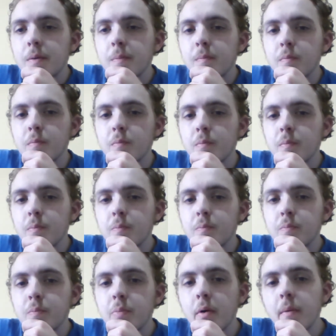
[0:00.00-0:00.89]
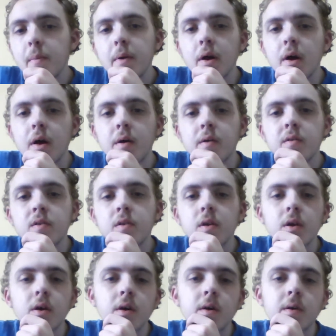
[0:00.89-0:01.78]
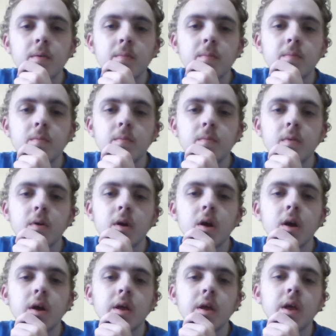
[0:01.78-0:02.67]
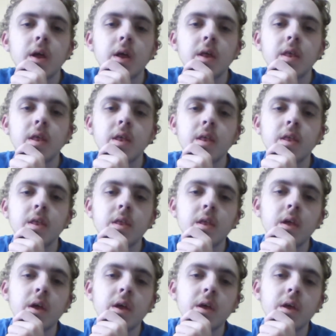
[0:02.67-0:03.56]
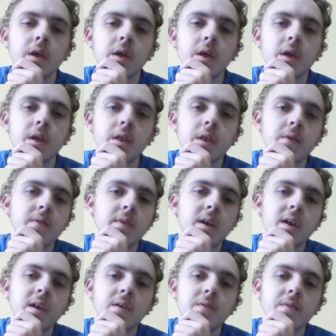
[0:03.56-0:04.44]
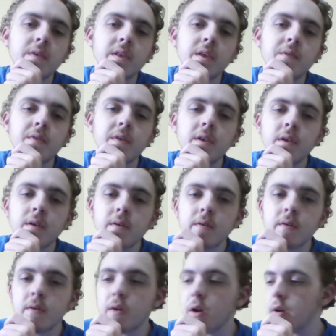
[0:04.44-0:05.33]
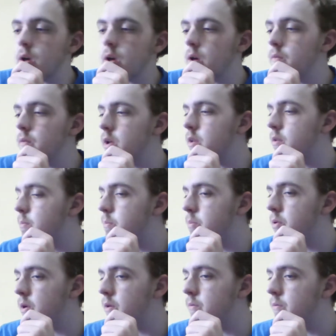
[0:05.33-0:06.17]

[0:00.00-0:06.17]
Mm, probably out um, 11 out of 11. I think it's pretty